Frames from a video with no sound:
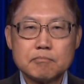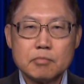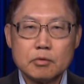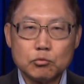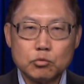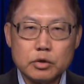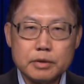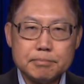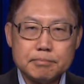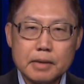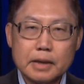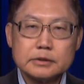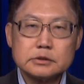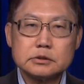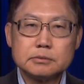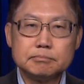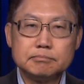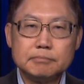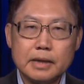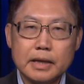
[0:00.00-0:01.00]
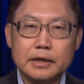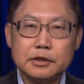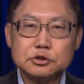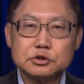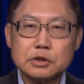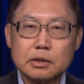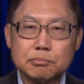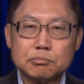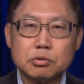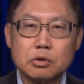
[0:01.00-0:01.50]
We must manage
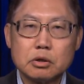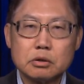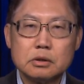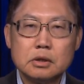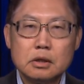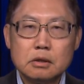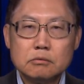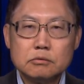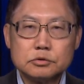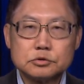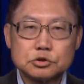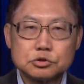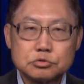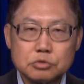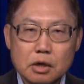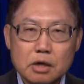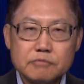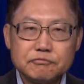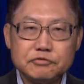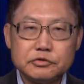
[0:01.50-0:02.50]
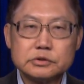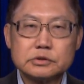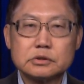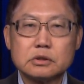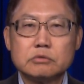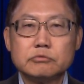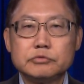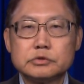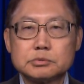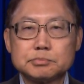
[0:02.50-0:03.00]
our port with strong
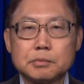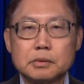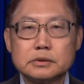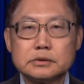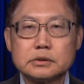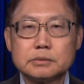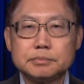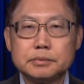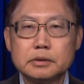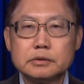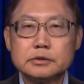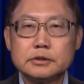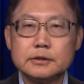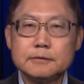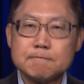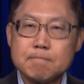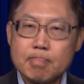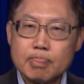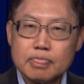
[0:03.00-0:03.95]
fiscal responsibility,